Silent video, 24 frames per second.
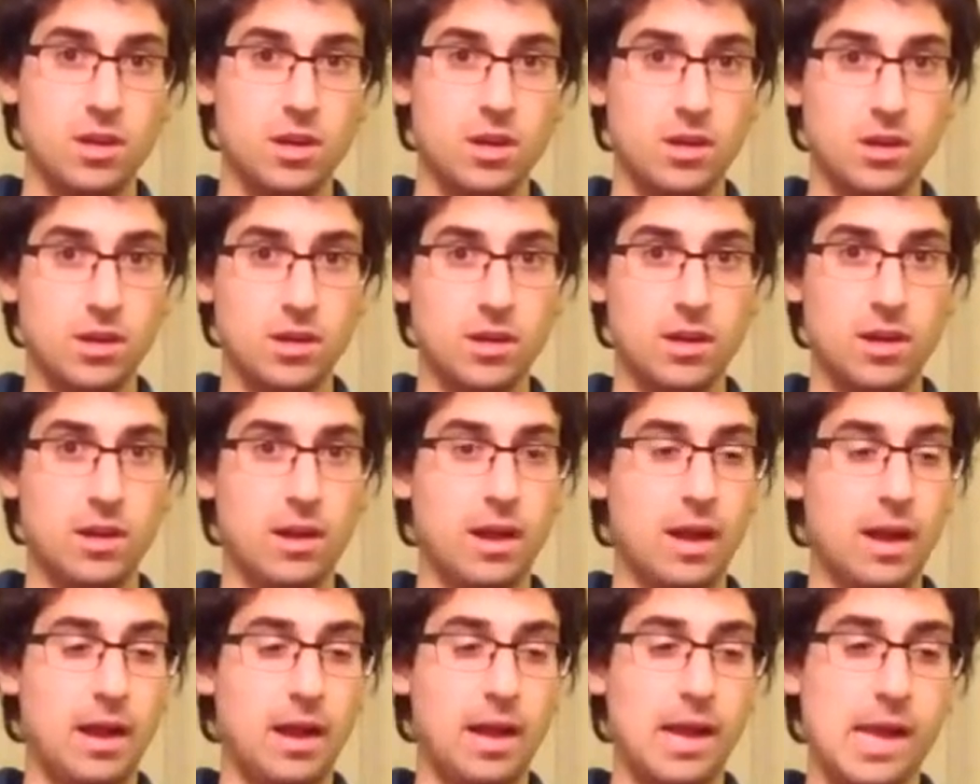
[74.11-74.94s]
Uh,
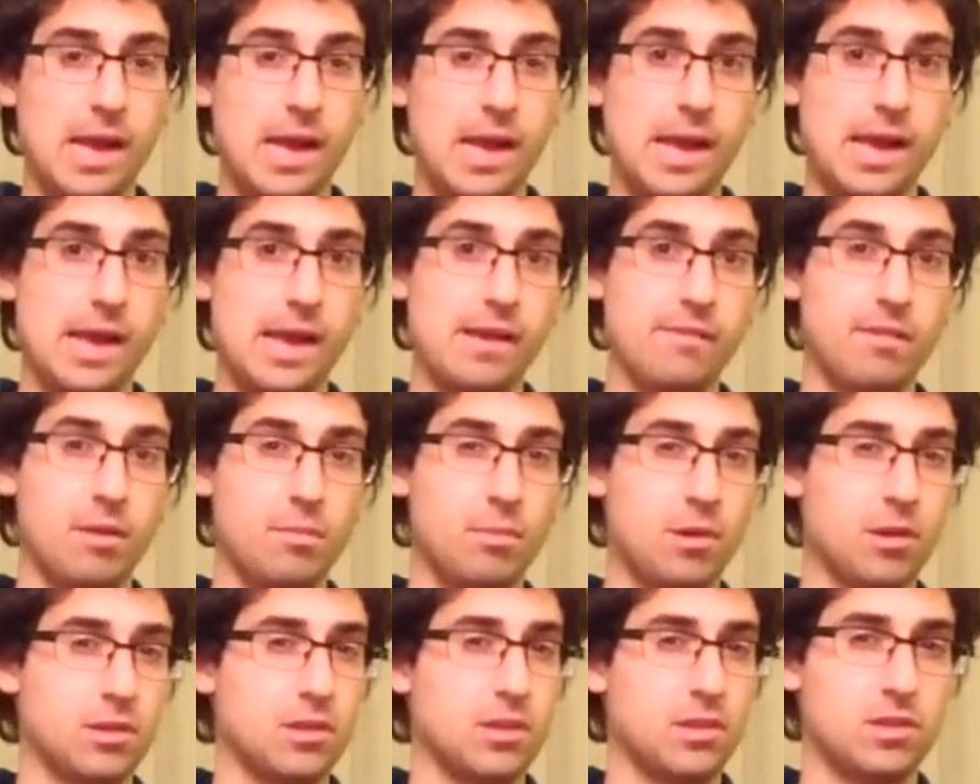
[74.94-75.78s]
I have, I
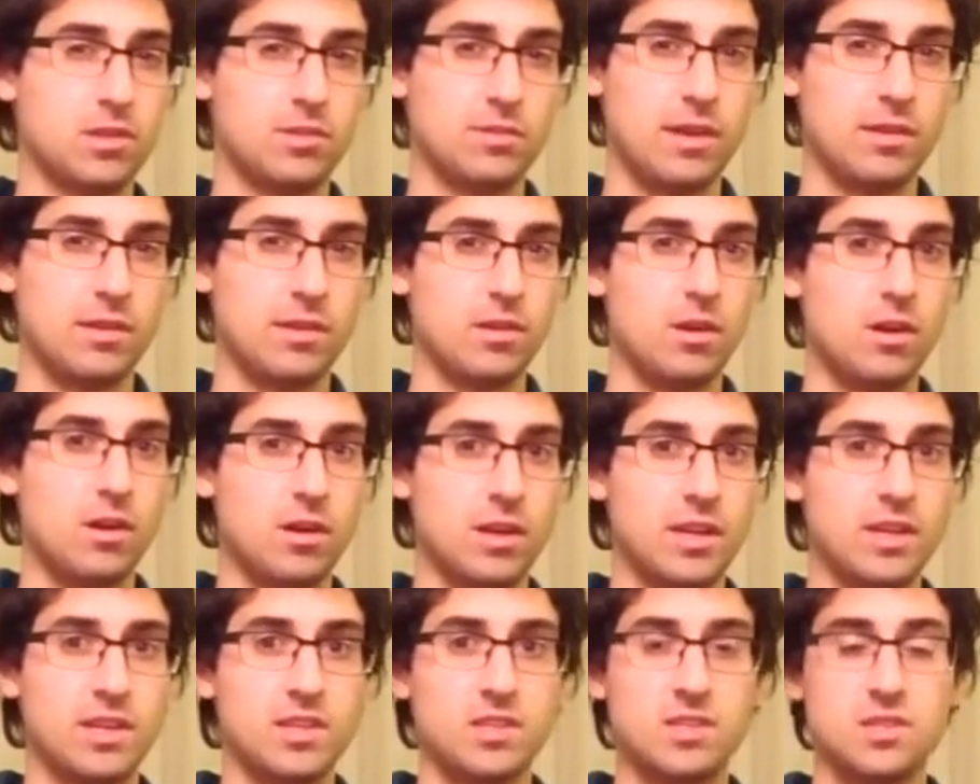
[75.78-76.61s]
bought this around
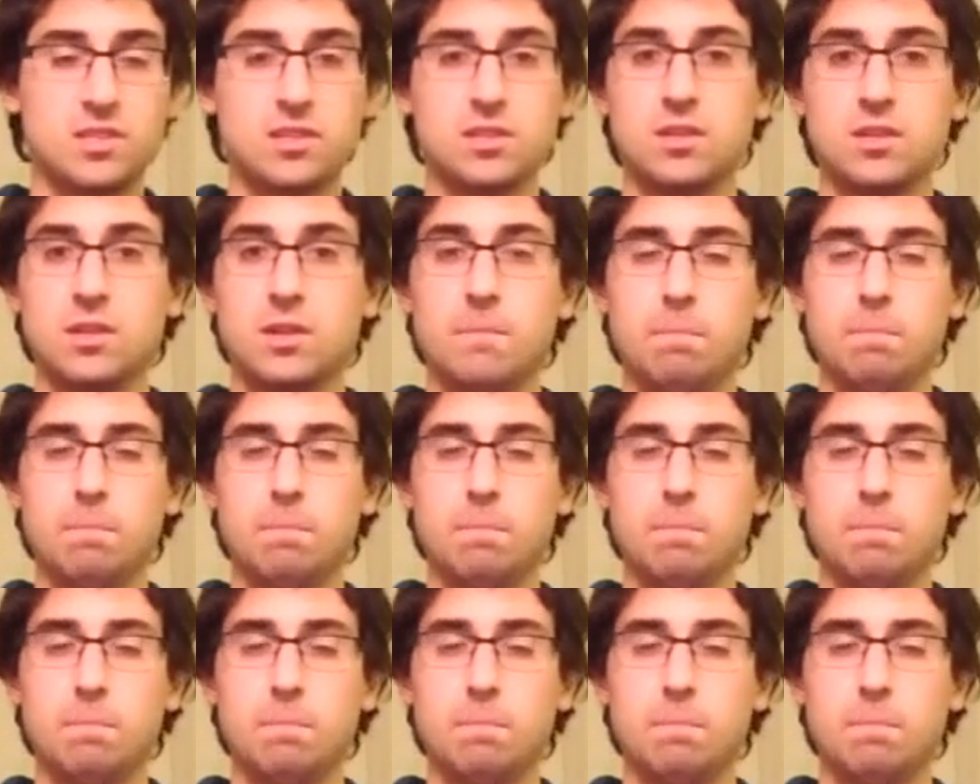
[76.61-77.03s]
August.